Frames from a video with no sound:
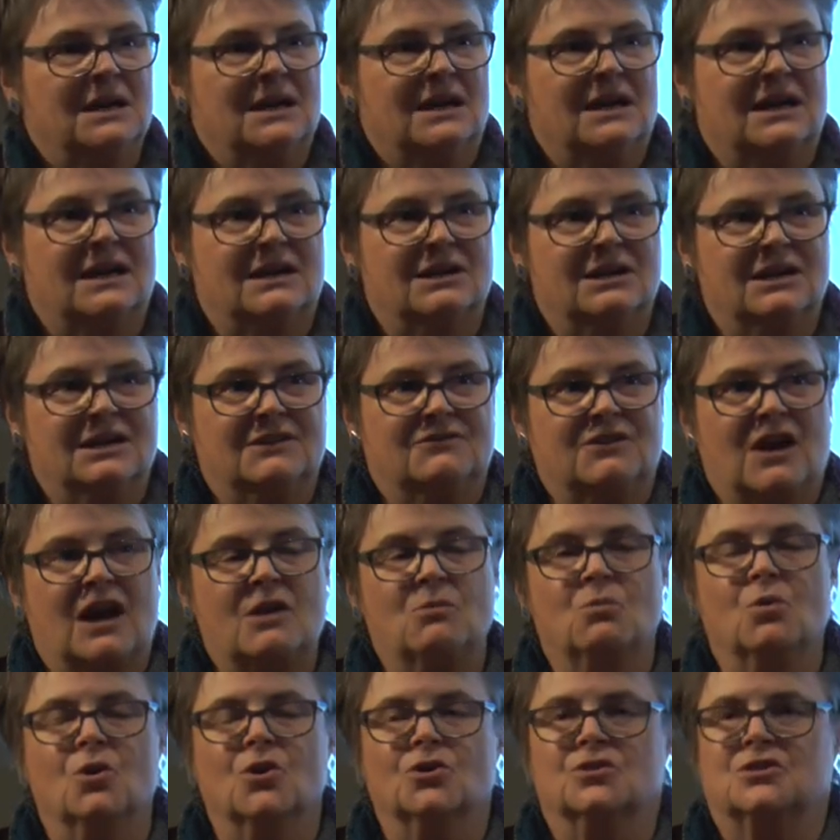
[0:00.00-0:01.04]
uh, if I
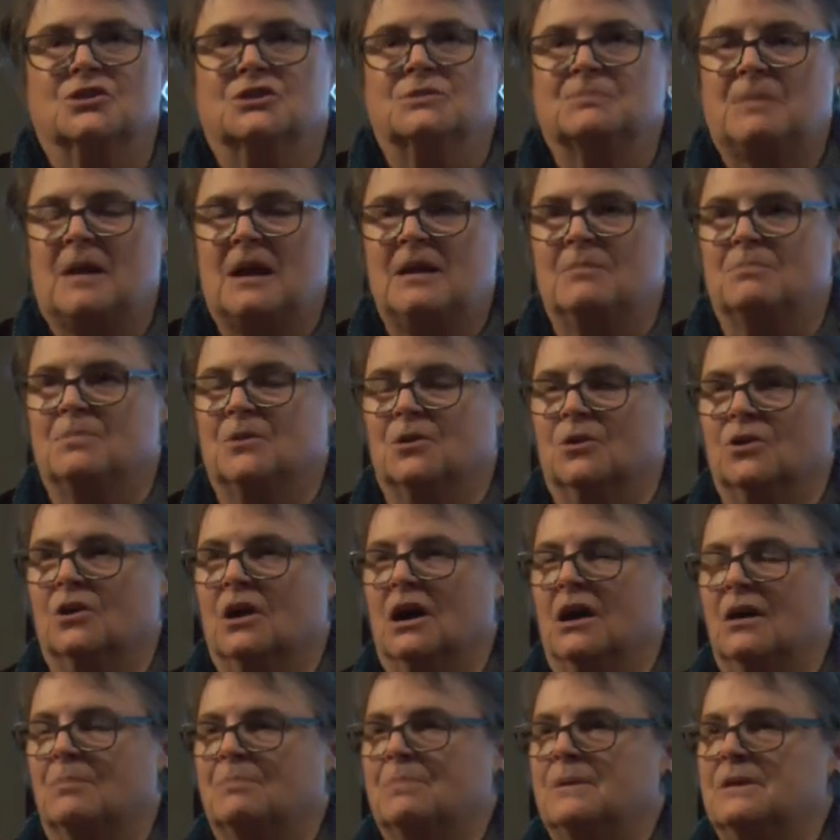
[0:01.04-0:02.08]
work this paper
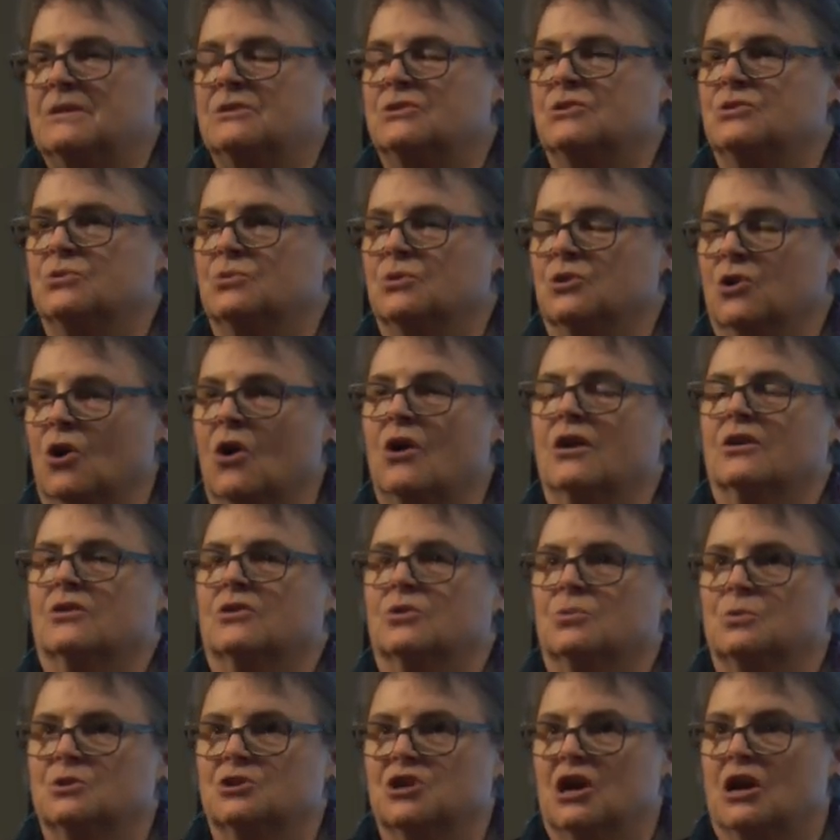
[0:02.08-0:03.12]
up into an
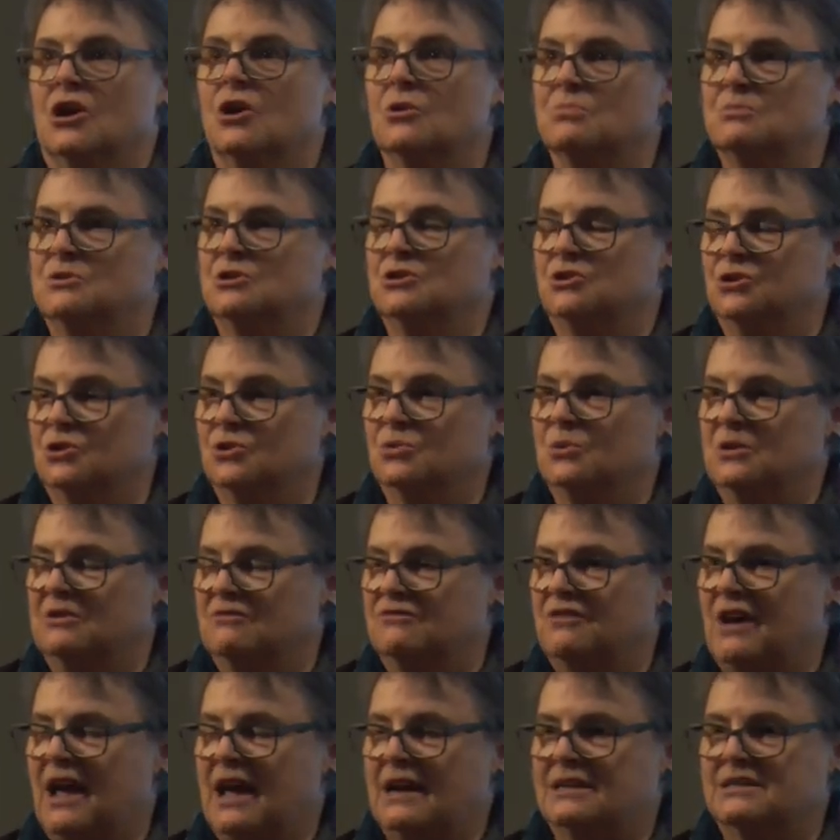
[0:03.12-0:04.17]
article, which I hope to do, in
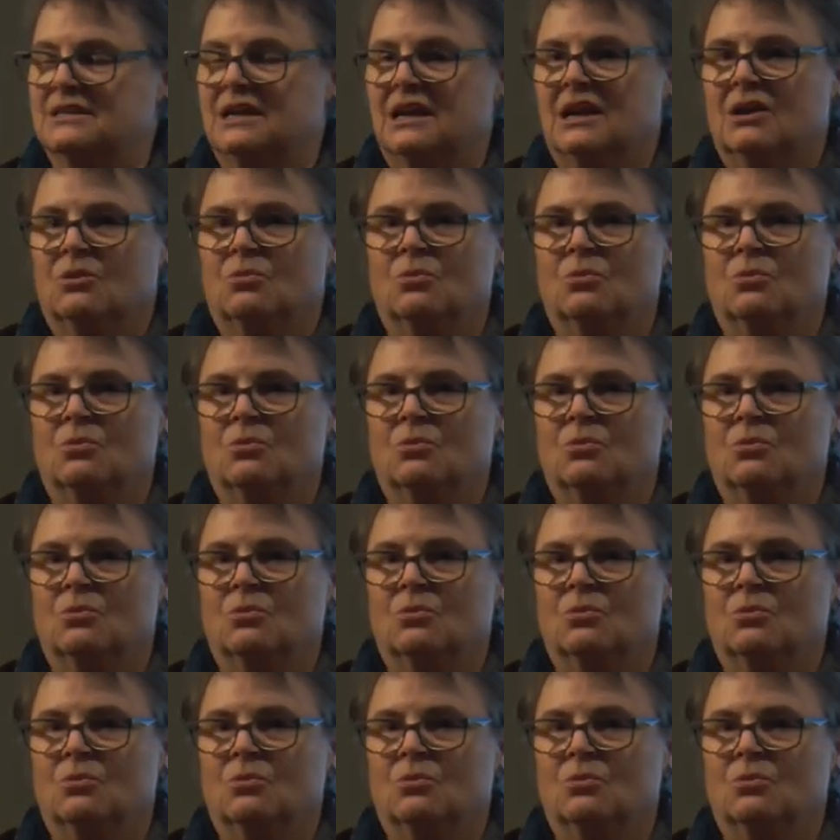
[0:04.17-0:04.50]
fact,